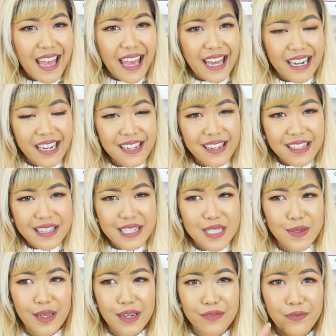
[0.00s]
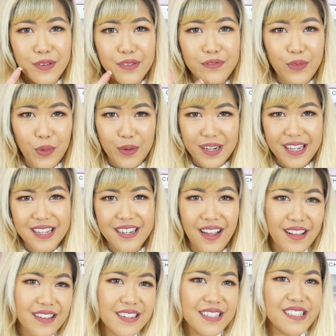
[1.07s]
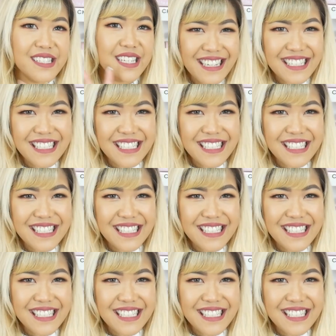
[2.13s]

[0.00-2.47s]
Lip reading: and I got this one for $40.